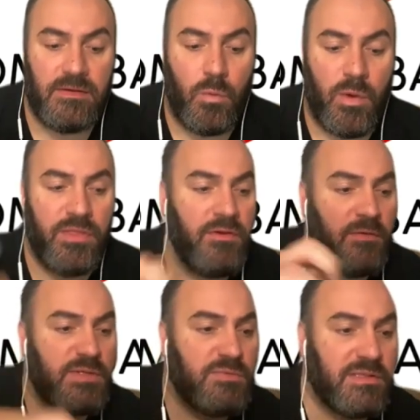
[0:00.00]
whether
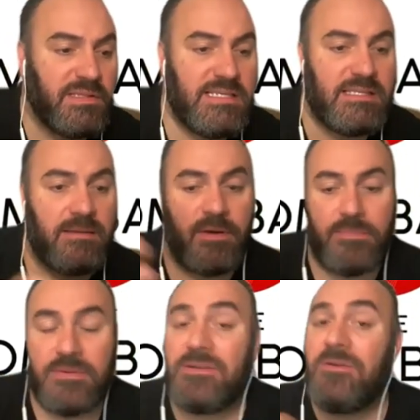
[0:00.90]
it was released on
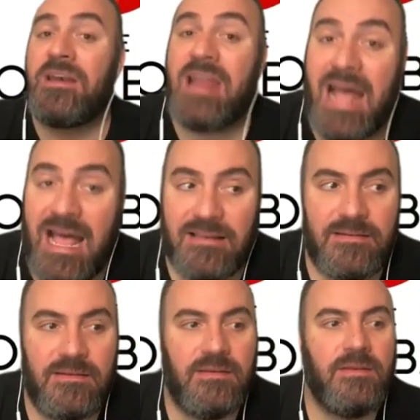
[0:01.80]
purpose or not,
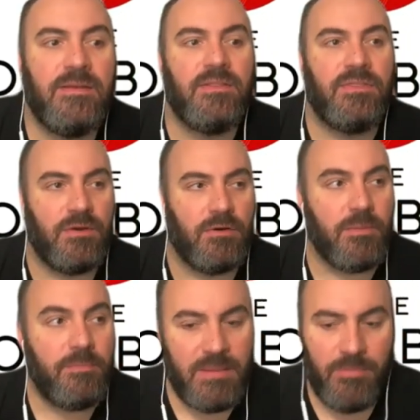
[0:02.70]
there
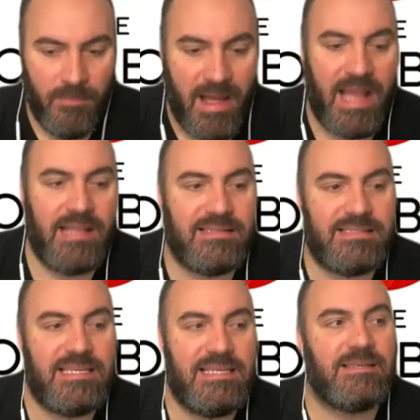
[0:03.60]
are people behind the
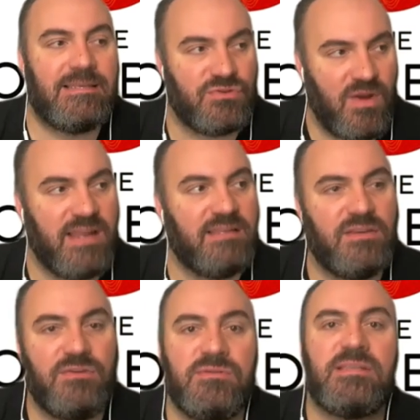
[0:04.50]
scenes that are trying
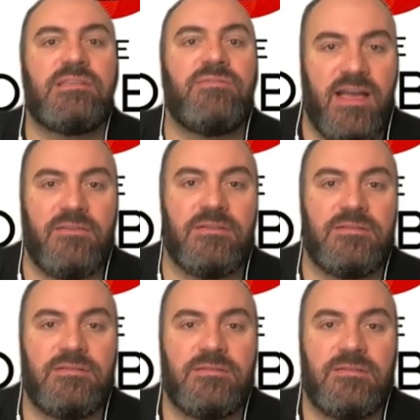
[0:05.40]
to use this
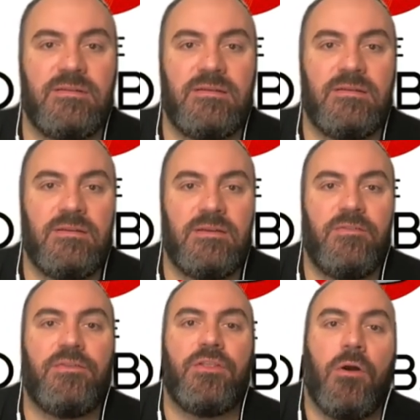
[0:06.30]
virus
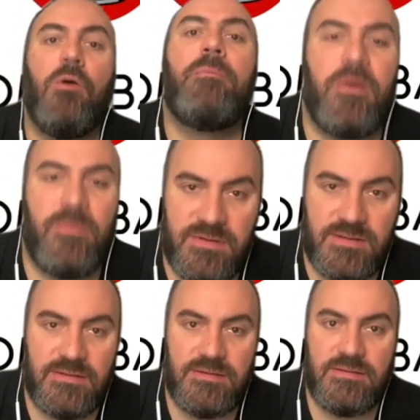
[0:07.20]
for their own
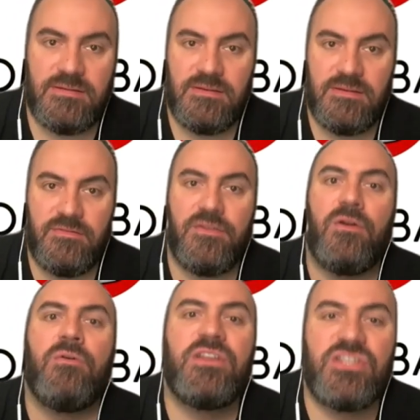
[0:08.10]
purposes, for
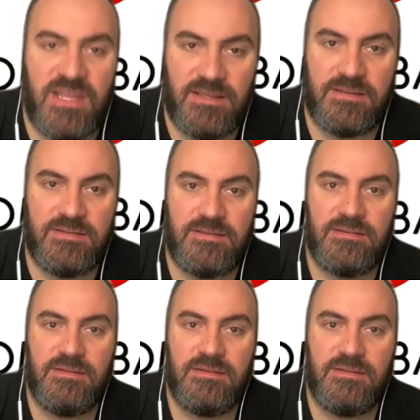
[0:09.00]
their own agendas.